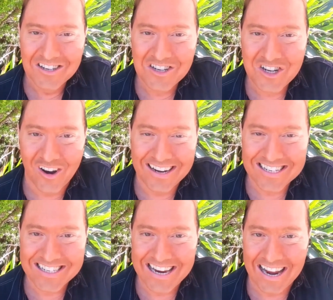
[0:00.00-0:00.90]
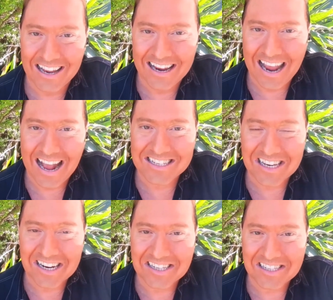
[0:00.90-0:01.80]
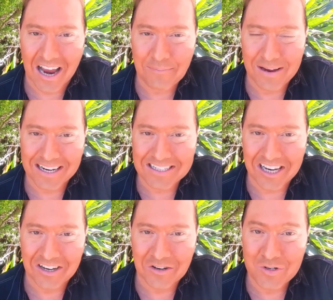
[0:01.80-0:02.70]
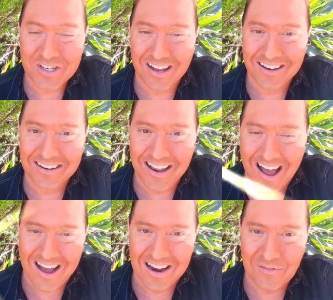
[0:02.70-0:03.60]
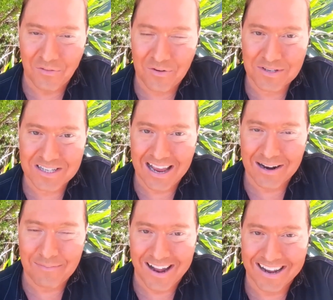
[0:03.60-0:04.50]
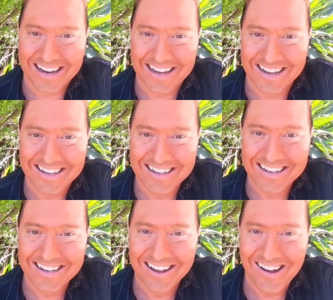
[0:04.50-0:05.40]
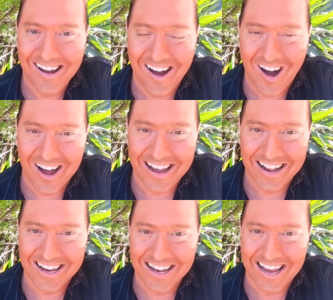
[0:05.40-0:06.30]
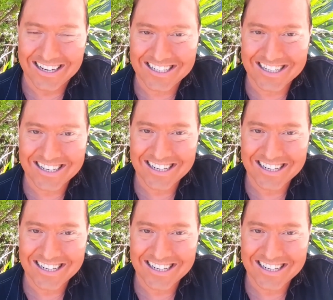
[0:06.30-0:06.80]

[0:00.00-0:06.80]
Join us daily as the excitement continues live from Santa Monica on LALATE.